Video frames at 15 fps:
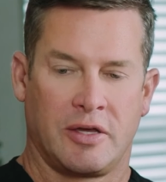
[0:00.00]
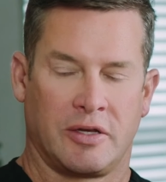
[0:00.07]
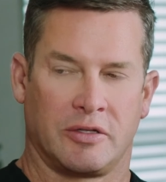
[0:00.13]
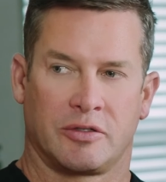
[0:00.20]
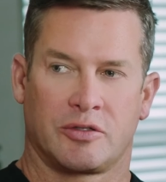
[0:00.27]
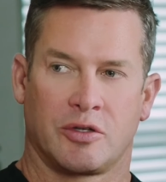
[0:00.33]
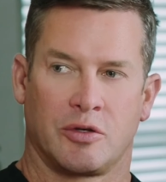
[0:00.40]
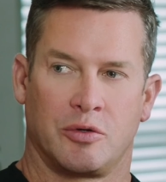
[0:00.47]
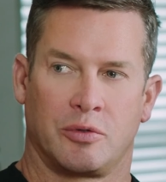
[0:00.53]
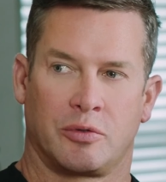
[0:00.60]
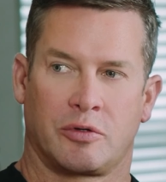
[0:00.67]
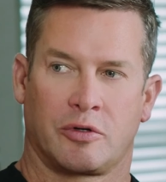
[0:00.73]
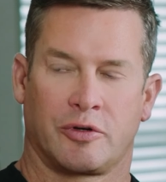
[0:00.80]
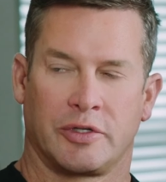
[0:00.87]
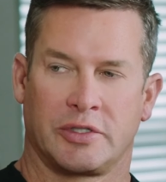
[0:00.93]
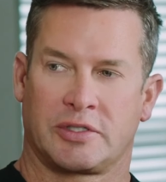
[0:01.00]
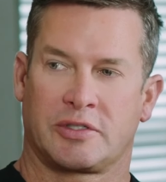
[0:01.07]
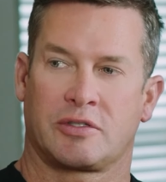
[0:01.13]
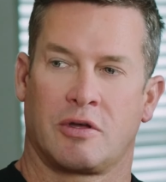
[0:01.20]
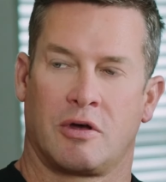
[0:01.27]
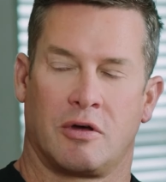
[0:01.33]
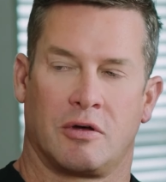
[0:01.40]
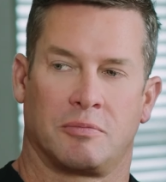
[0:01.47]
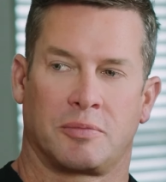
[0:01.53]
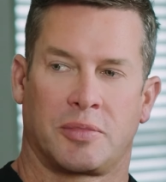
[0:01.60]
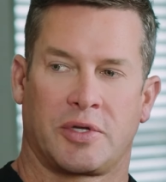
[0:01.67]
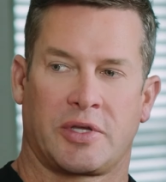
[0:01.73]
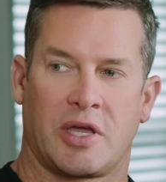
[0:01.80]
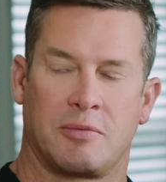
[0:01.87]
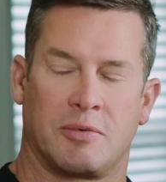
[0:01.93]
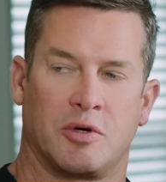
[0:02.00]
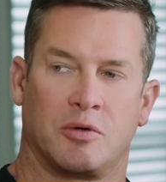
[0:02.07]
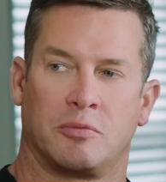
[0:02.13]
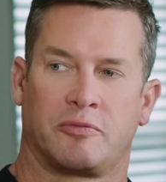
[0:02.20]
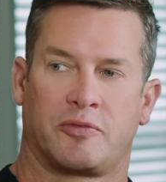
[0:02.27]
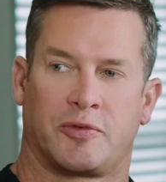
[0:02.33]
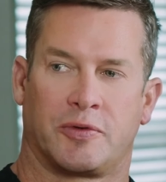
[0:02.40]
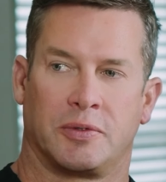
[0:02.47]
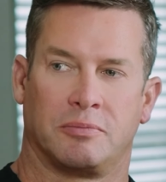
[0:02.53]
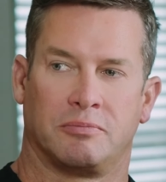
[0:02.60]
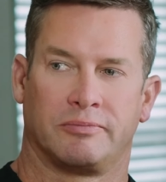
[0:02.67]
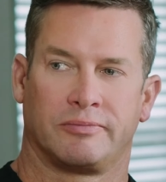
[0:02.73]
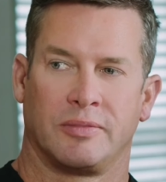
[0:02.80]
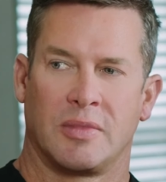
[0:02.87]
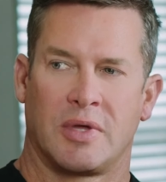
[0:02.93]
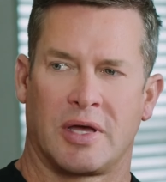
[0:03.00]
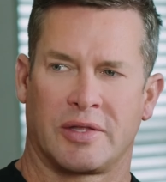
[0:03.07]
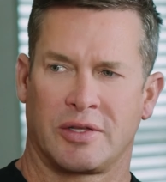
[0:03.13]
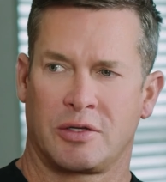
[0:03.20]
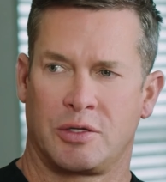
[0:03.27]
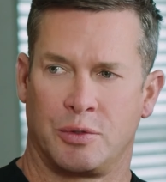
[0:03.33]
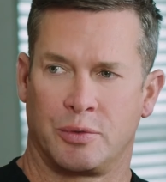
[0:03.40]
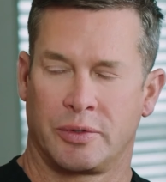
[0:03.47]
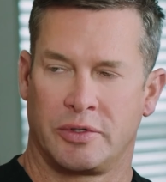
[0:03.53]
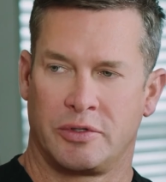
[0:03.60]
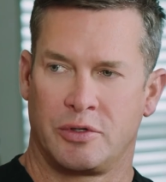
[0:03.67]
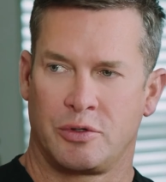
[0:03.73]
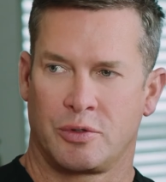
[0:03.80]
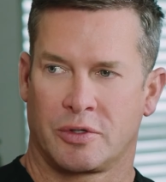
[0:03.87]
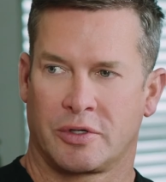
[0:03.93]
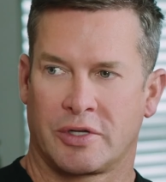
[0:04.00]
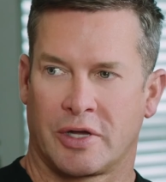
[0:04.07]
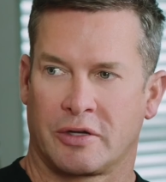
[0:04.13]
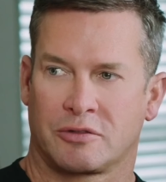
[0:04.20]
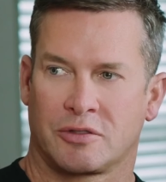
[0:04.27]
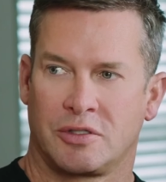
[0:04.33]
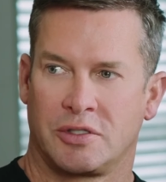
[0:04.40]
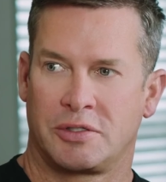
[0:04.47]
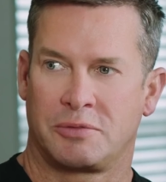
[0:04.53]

And so Chris came home from, I think you were in New York actually,